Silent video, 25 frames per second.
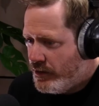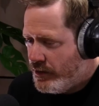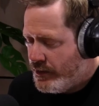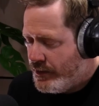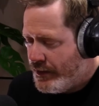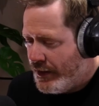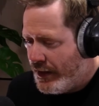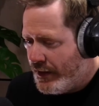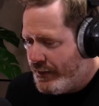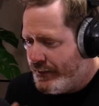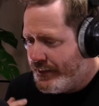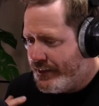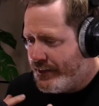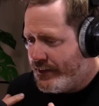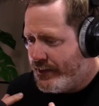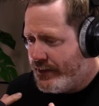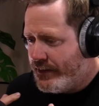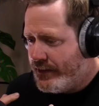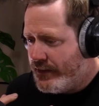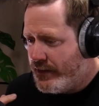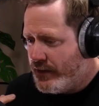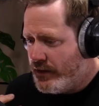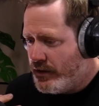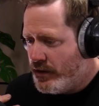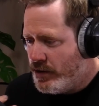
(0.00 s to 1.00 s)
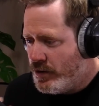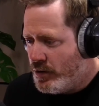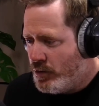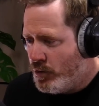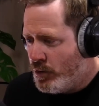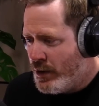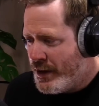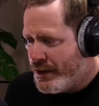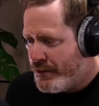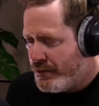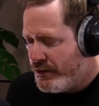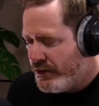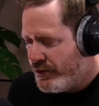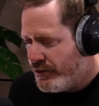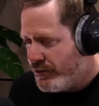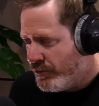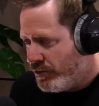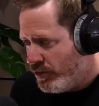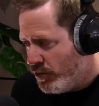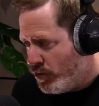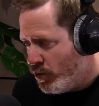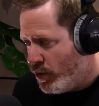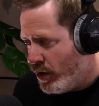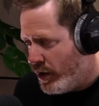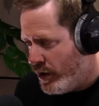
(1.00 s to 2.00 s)
that whether it's
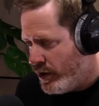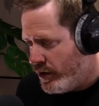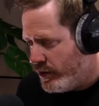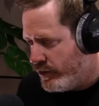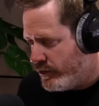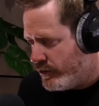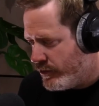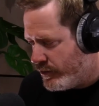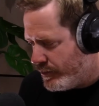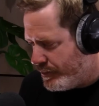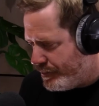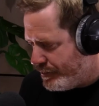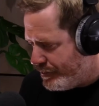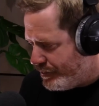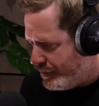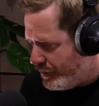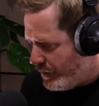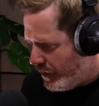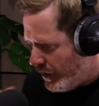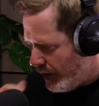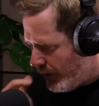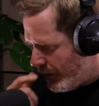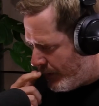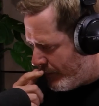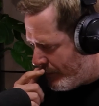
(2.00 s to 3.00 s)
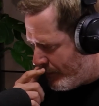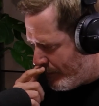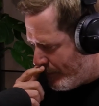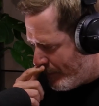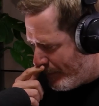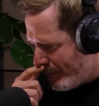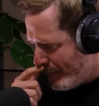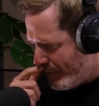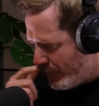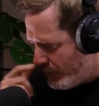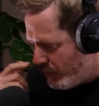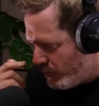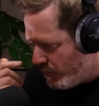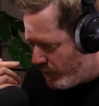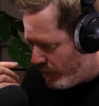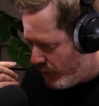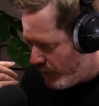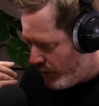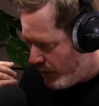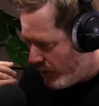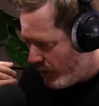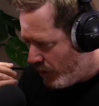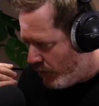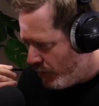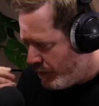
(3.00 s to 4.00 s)
through words
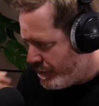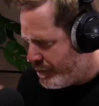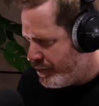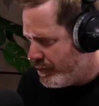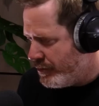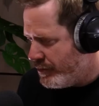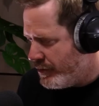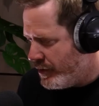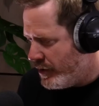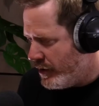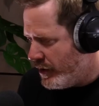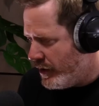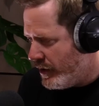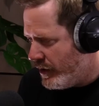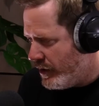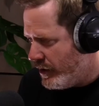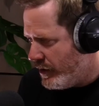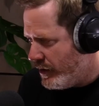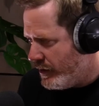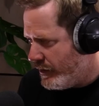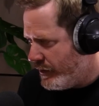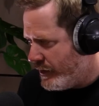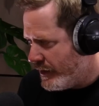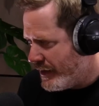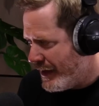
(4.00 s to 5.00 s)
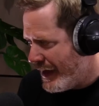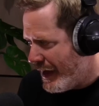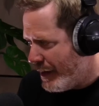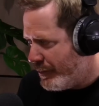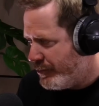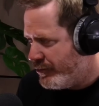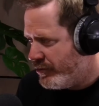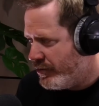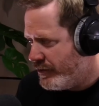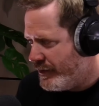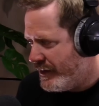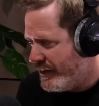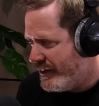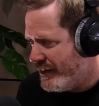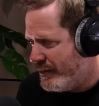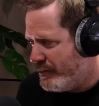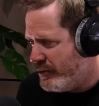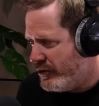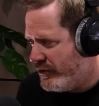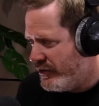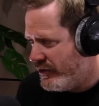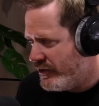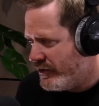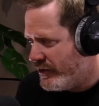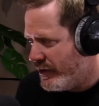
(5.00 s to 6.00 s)
or through the capture of these
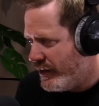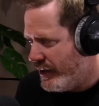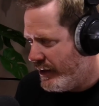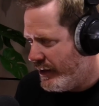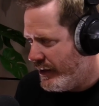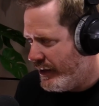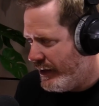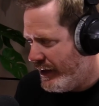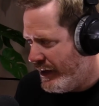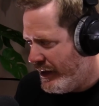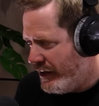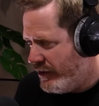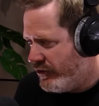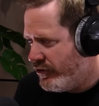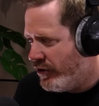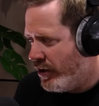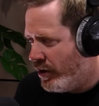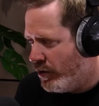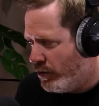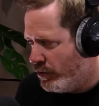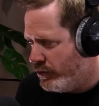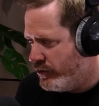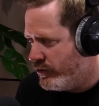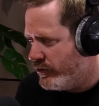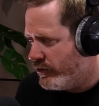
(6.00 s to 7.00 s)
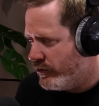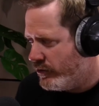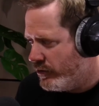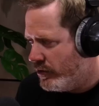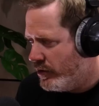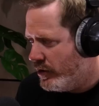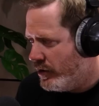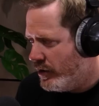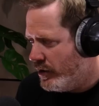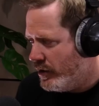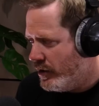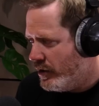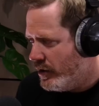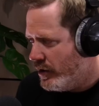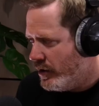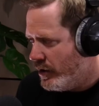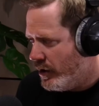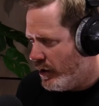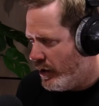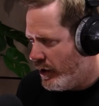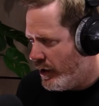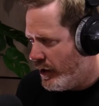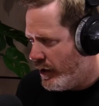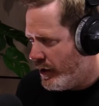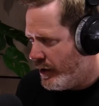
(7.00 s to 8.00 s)
images, that each holds
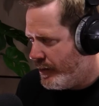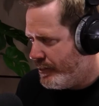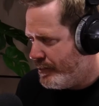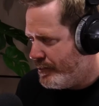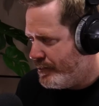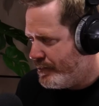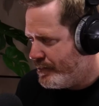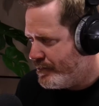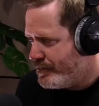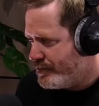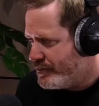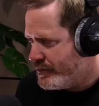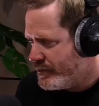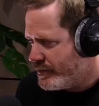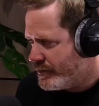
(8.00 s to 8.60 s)
the